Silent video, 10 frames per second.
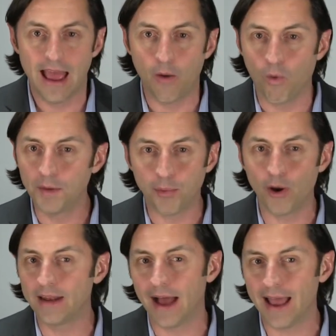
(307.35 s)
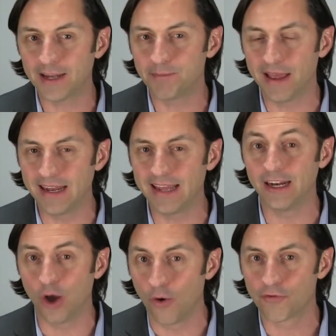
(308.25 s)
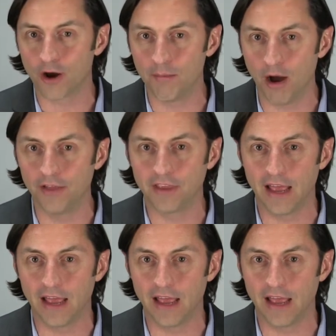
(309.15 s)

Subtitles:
At one point, I hadn't been in over a month,